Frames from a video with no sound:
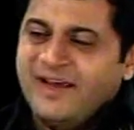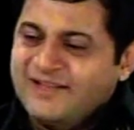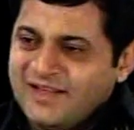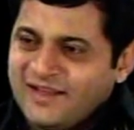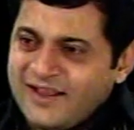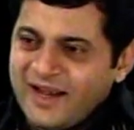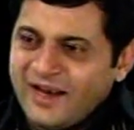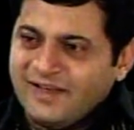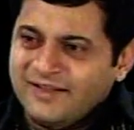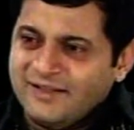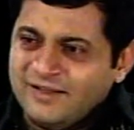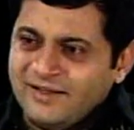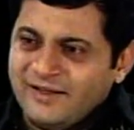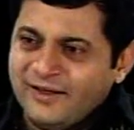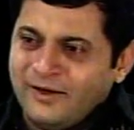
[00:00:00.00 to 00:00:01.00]
Is it that
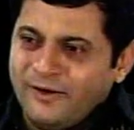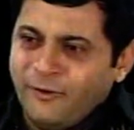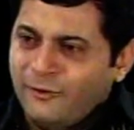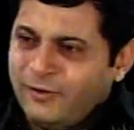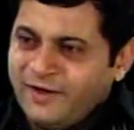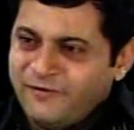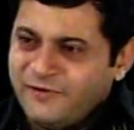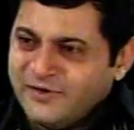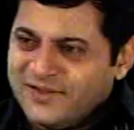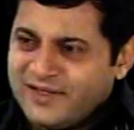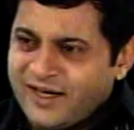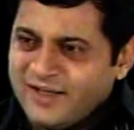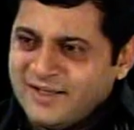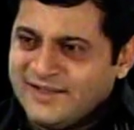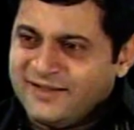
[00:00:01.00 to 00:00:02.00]
only if you
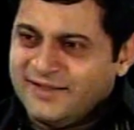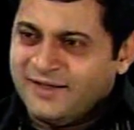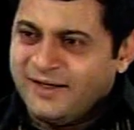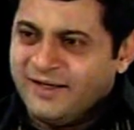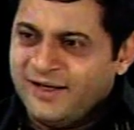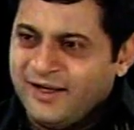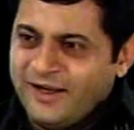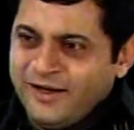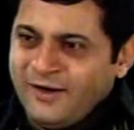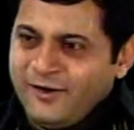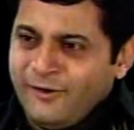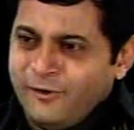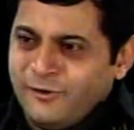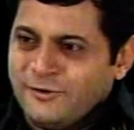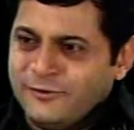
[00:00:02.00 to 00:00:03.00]
study history
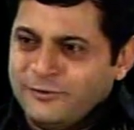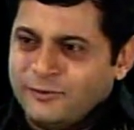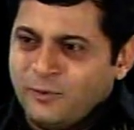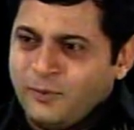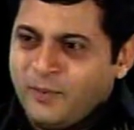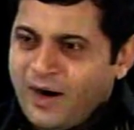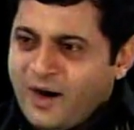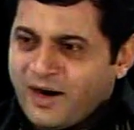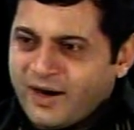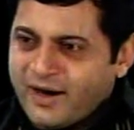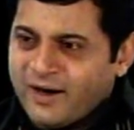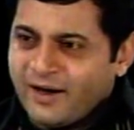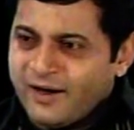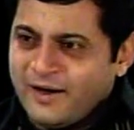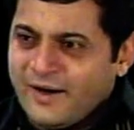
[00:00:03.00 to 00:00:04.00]
or you do
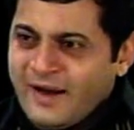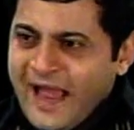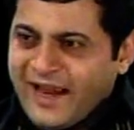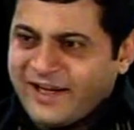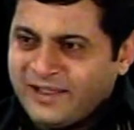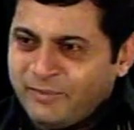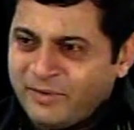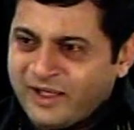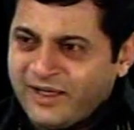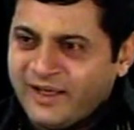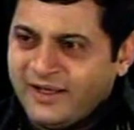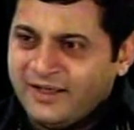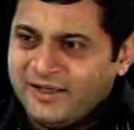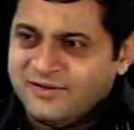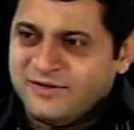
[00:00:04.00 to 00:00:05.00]
work
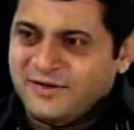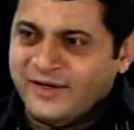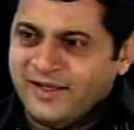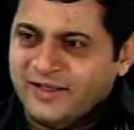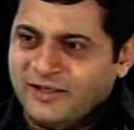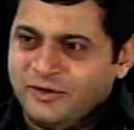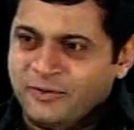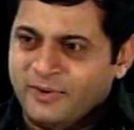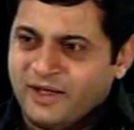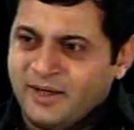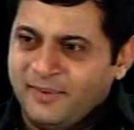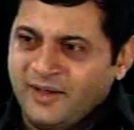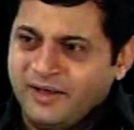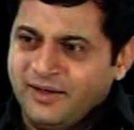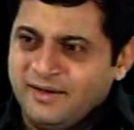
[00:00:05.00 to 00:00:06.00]
academically in history that you
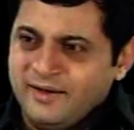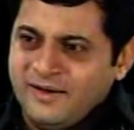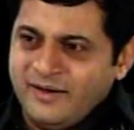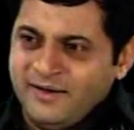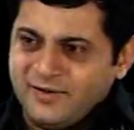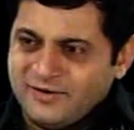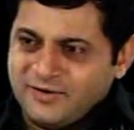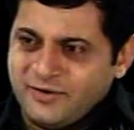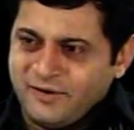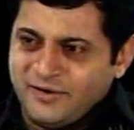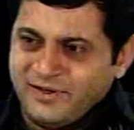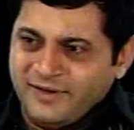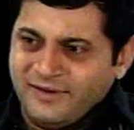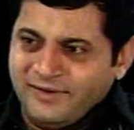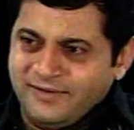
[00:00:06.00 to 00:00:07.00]
become a
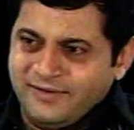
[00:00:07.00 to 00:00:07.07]
historian?